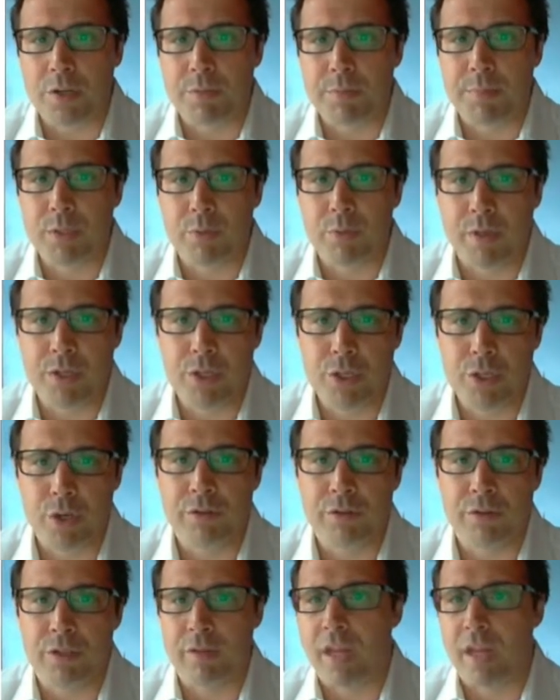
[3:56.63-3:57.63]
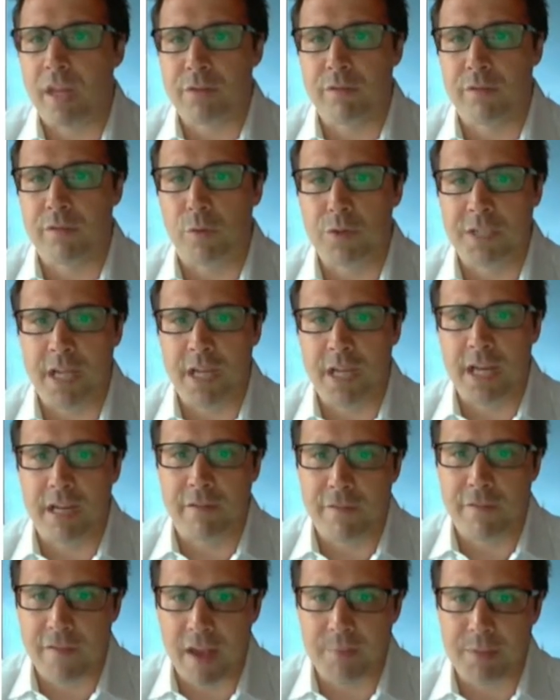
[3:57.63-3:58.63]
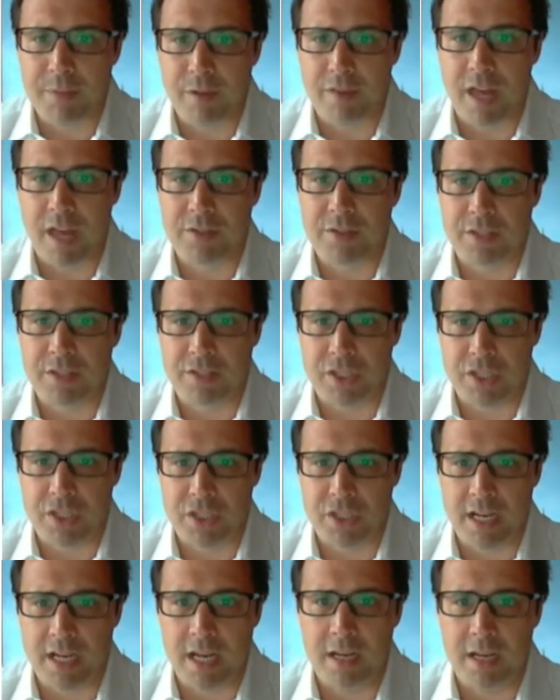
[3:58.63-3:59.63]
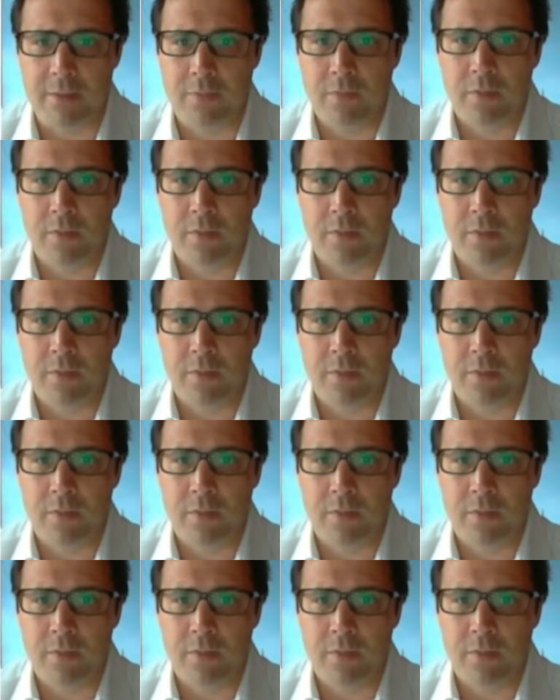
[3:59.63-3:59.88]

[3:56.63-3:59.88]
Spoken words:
between June 2014 and Feb 2016,